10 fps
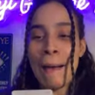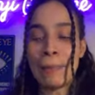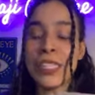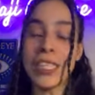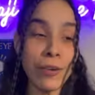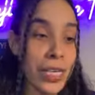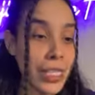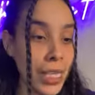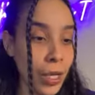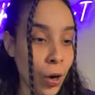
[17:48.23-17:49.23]
But
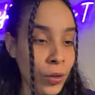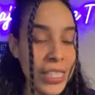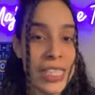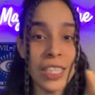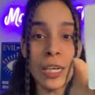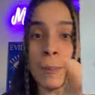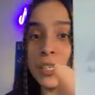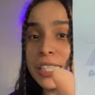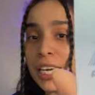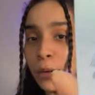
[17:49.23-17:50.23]
seriously though, this is the
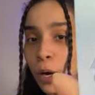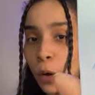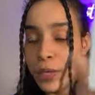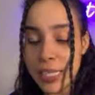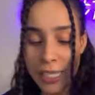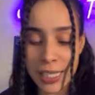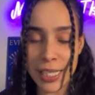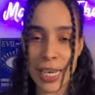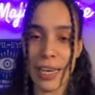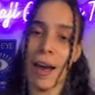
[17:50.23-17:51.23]
number zero. This is
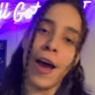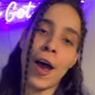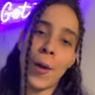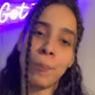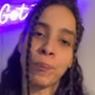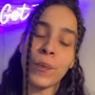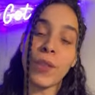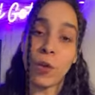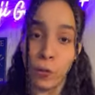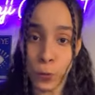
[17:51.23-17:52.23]

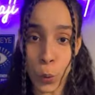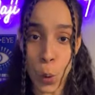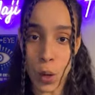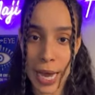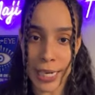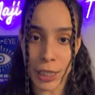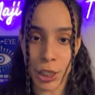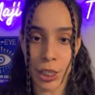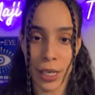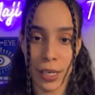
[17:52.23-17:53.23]
the Fool
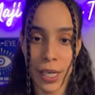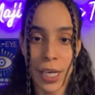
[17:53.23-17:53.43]
energy.